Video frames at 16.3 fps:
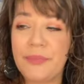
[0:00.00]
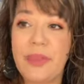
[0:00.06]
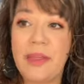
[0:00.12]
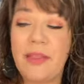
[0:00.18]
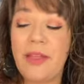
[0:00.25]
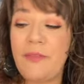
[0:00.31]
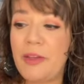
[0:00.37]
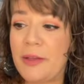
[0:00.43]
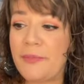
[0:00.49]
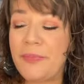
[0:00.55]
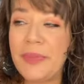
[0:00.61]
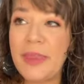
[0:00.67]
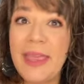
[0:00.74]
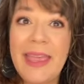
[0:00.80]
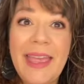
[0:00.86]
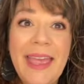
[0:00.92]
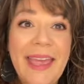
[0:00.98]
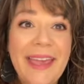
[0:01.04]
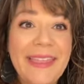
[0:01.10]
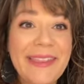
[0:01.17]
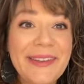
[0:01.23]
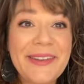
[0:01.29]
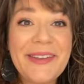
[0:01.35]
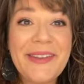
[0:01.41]
I love it.
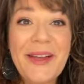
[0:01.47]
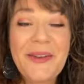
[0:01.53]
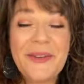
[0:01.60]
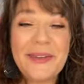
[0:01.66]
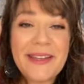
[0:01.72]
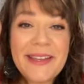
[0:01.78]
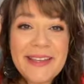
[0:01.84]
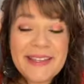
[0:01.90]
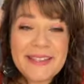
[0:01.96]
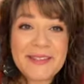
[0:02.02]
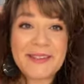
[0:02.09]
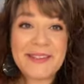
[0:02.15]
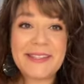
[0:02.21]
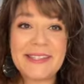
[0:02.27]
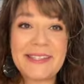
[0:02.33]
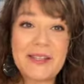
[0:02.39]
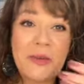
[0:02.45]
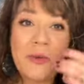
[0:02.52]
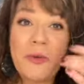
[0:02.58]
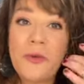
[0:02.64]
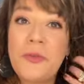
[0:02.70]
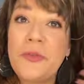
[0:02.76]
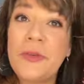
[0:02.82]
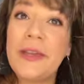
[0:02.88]
And there you go. So this is a
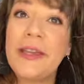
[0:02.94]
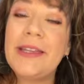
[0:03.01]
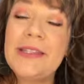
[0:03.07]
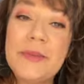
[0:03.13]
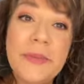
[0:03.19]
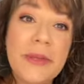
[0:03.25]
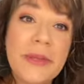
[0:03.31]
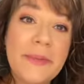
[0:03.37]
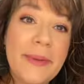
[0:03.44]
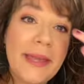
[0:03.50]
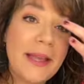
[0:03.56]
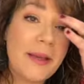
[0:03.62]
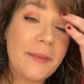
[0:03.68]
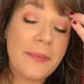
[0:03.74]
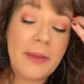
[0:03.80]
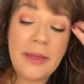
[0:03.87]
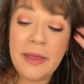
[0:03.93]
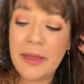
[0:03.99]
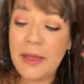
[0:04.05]
whole face with makeup